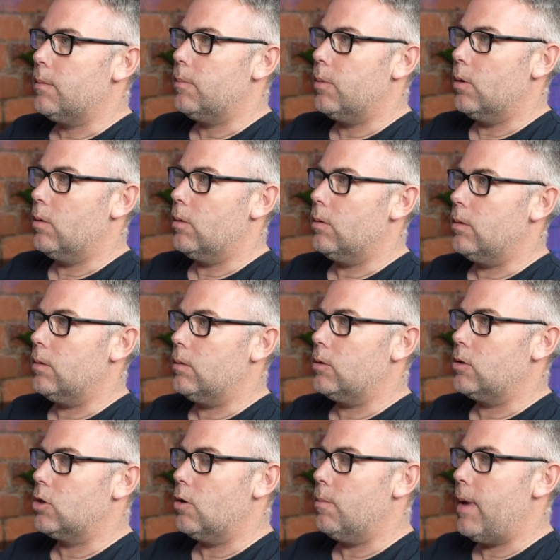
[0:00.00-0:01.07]
But
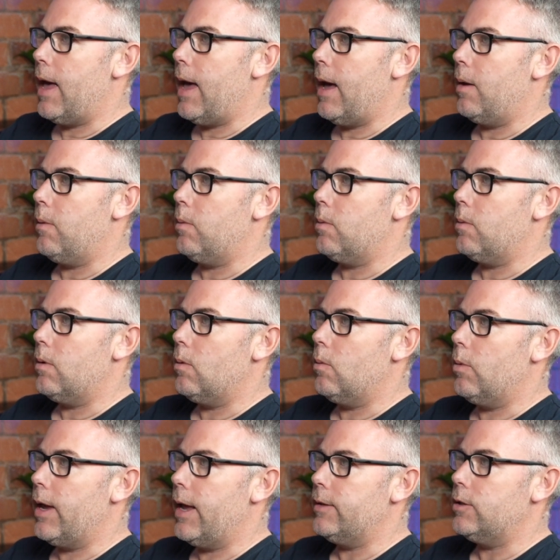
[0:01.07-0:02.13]
somehow
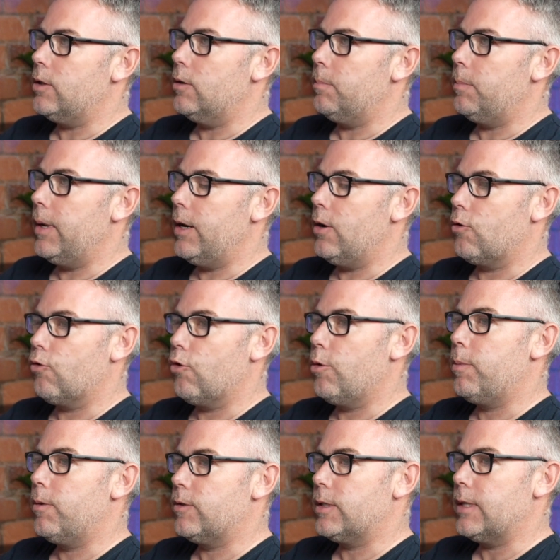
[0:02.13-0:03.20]
we ended up being a
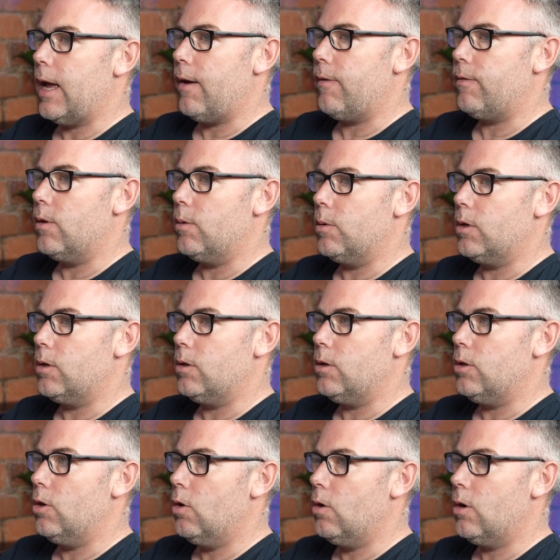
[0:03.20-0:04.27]
group of staff that were
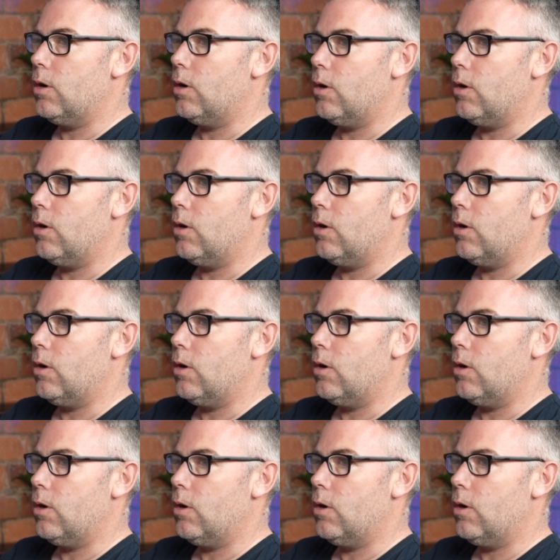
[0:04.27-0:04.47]
young,